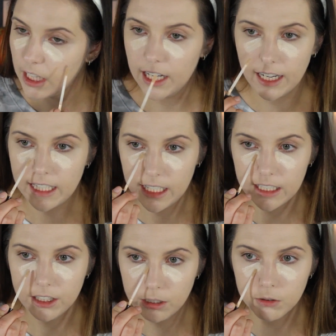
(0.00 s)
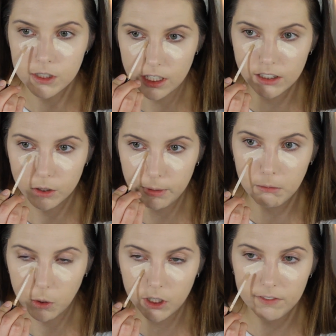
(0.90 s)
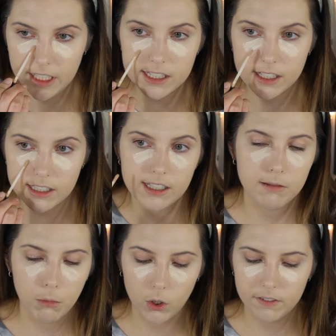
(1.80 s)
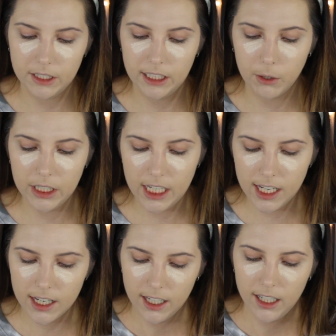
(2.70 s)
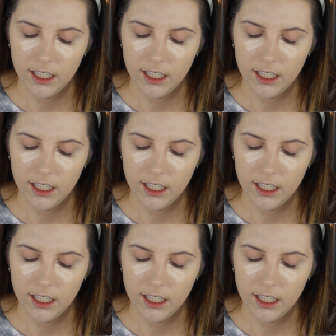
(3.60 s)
And I can use a little bit more of this because it's more of a liquidy